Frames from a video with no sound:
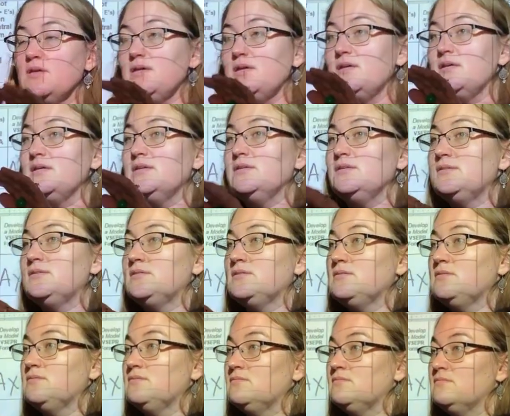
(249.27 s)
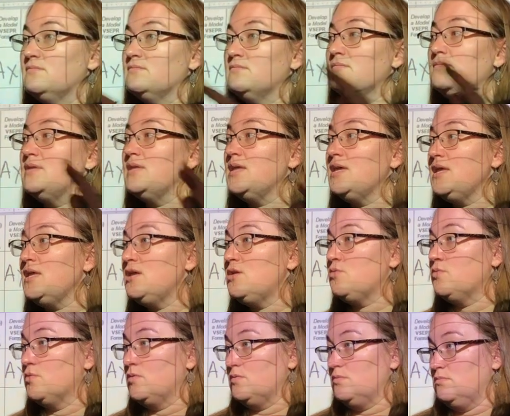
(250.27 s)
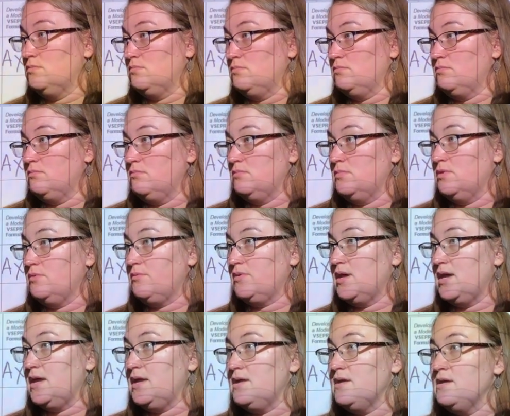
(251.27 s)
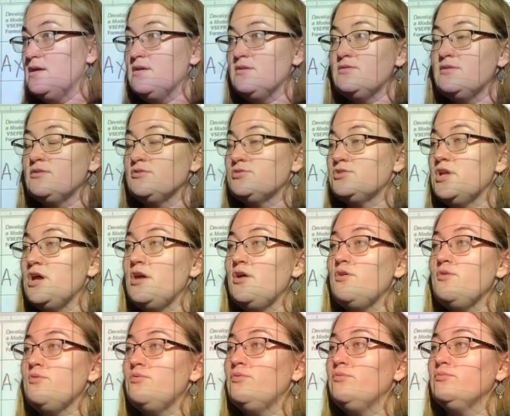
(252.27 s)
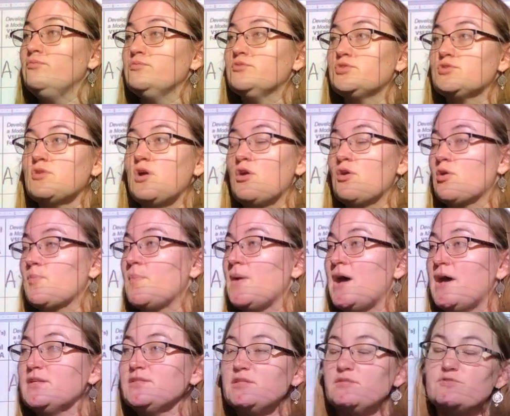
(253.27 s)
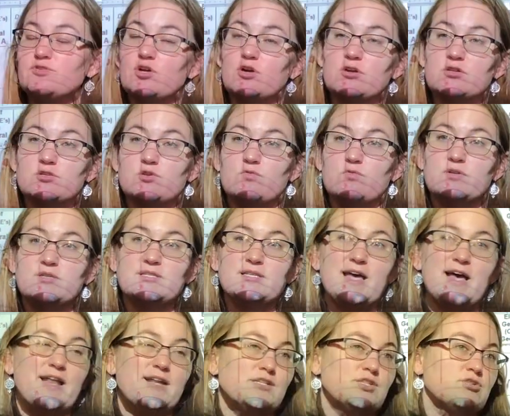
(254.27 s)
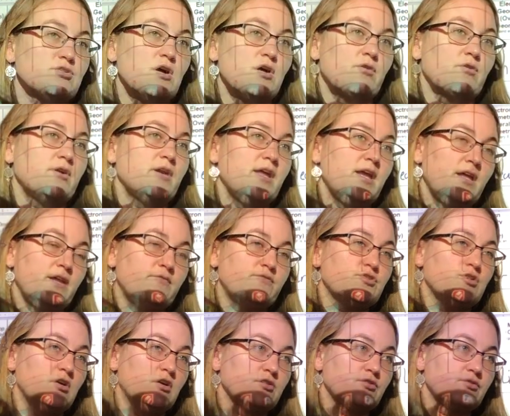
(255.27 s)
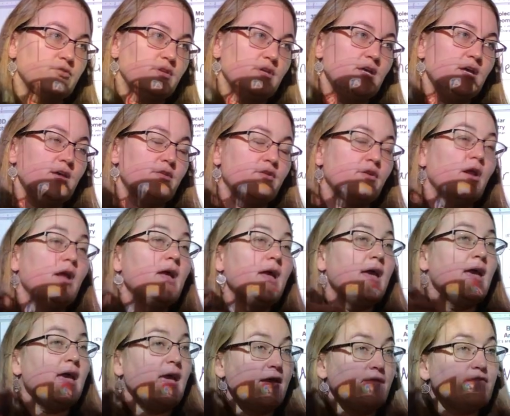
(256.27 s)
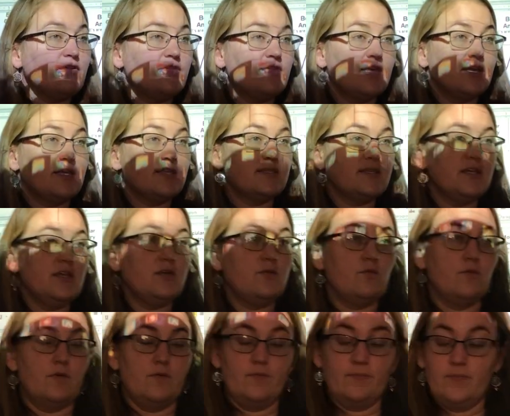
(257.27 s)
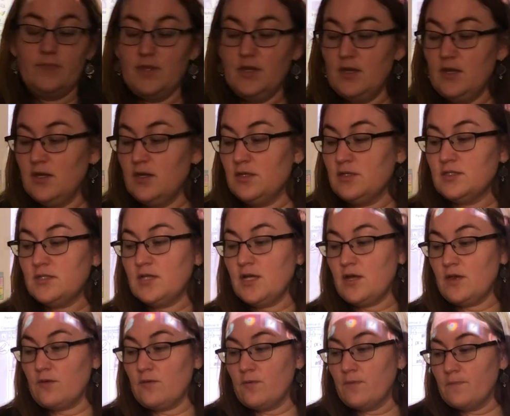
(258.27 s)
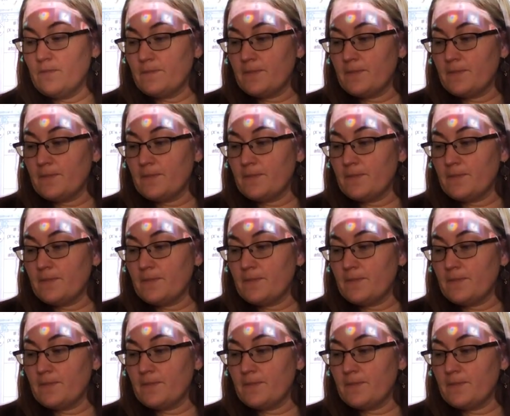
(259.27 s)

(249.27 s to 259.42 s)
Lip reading: is equal, okay? There's no stronger positive charge on one side and stronger negative charge on the other. Everything is equal. So,